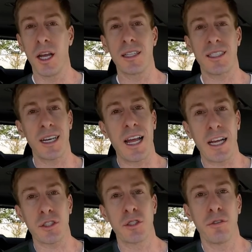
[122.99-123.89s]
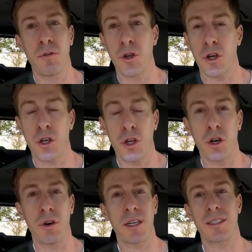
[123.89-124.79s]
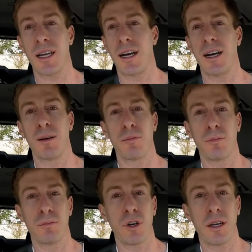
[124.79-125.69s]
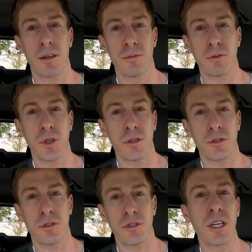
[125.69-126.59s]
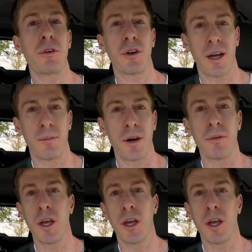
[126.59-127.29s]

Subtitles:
It's going to ask you for your Keurig's serial number.